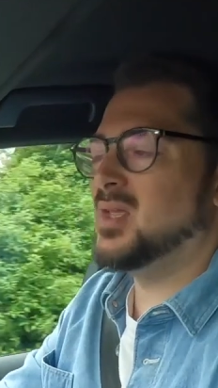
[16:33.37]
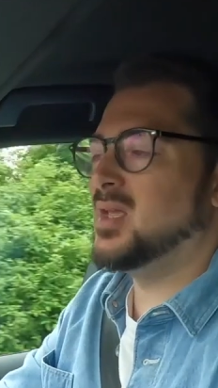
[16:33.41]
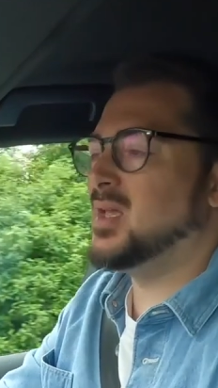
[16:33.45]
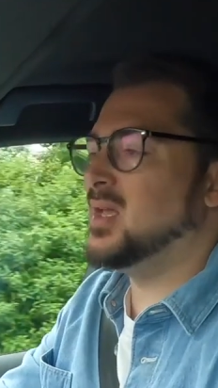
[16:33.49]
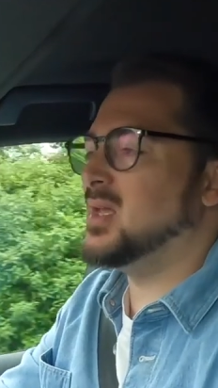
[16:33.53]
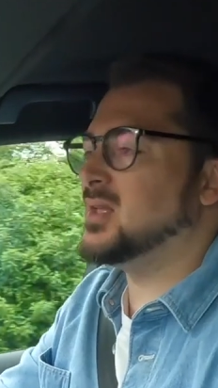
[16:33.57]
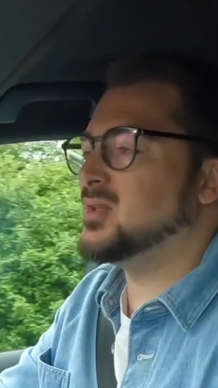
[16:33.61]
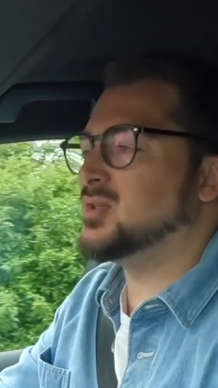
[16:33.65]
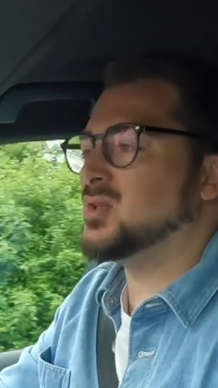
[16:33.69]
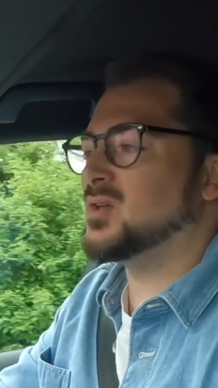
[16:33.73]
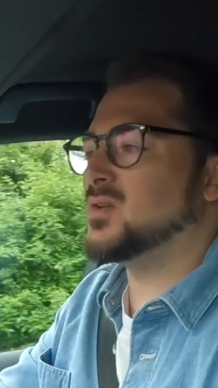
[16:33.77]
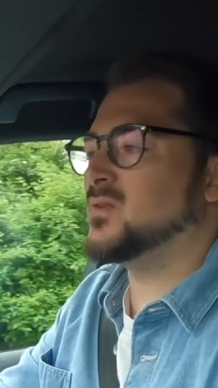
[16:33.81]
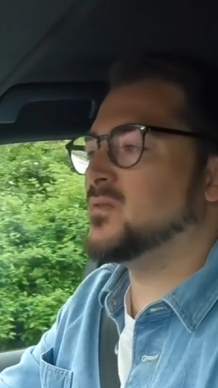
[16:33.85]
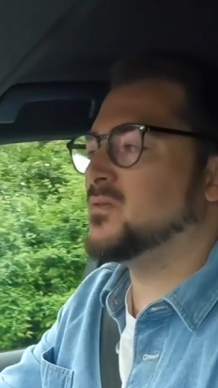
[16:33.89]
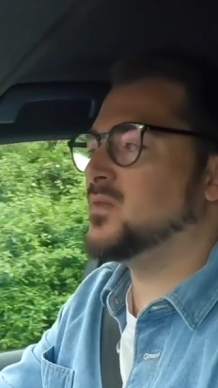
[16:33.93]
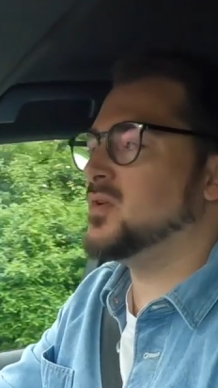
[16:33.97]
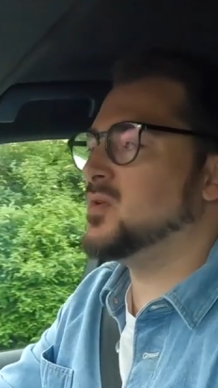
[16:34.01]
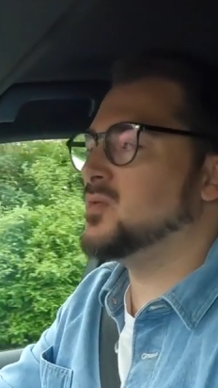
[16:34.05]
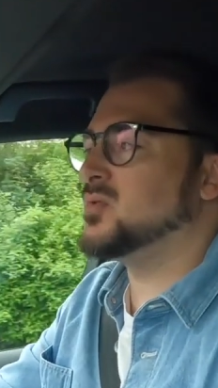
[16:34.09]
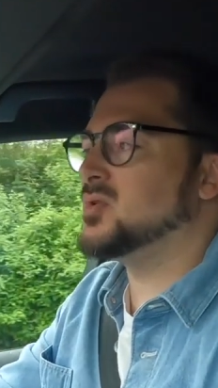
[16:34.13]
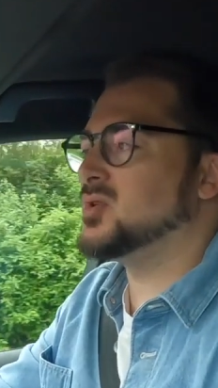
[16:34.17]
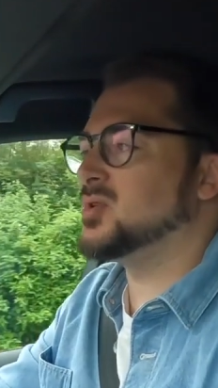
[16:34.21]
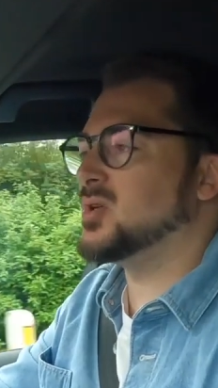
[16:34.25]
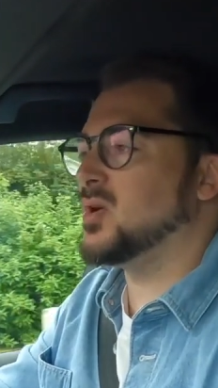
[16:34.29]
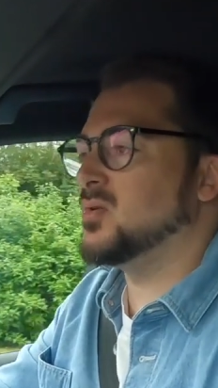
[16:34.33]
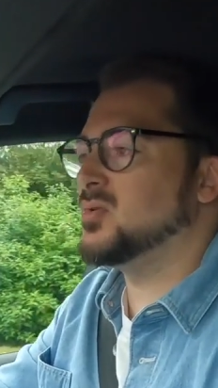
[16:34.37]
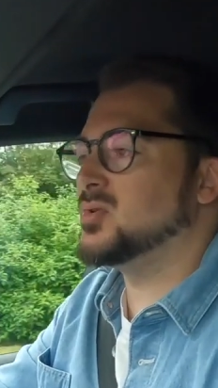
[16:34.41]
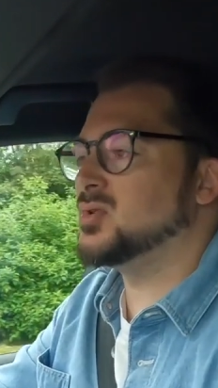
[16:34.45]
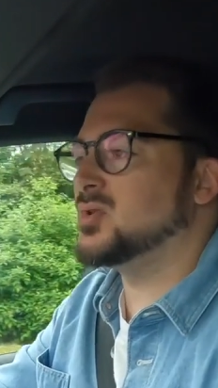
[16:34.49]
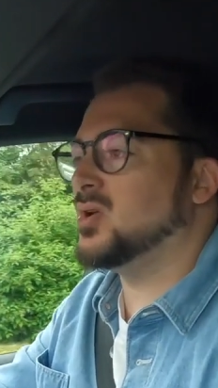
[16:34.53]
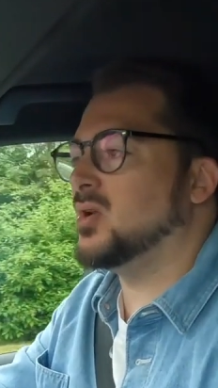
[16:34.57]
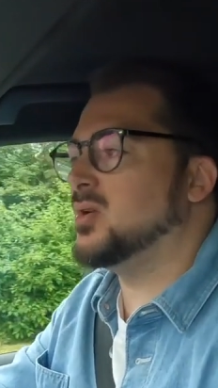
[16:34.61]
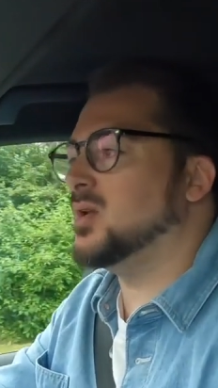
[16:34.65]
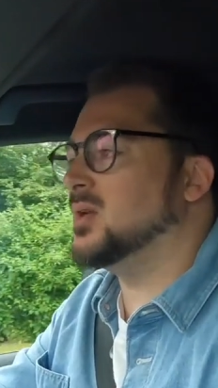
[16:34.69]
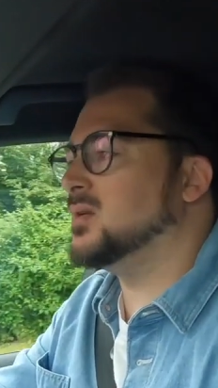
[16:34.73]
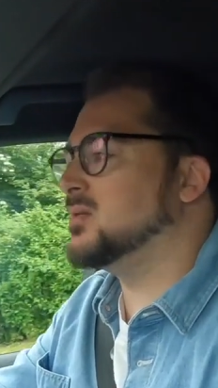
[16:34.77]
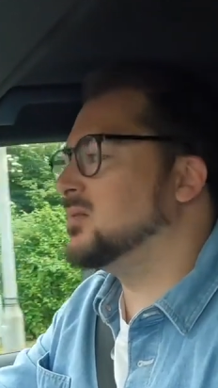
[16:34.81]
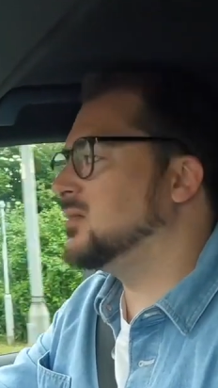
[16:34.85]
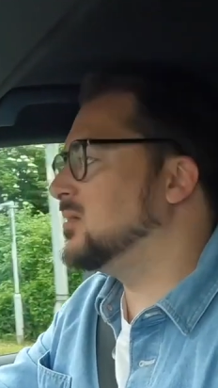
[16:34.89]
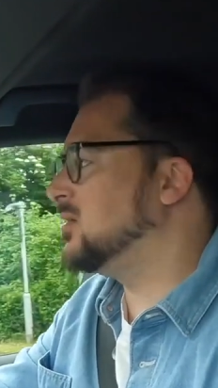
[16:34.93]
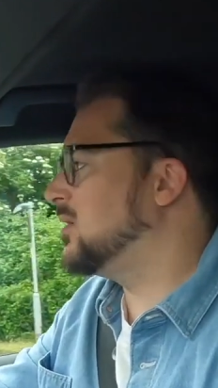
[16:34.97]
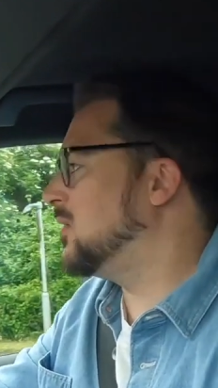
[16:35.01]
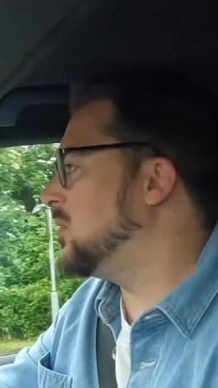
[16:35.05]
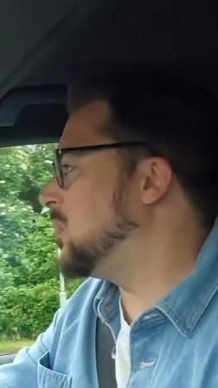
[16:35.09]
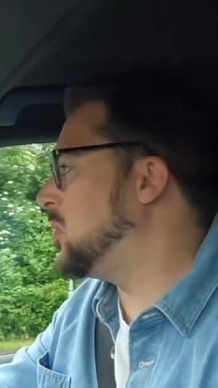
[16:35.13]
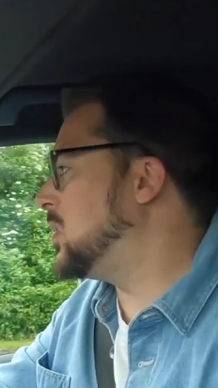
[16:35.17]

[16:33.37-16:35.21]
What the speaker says: it just feels so solid and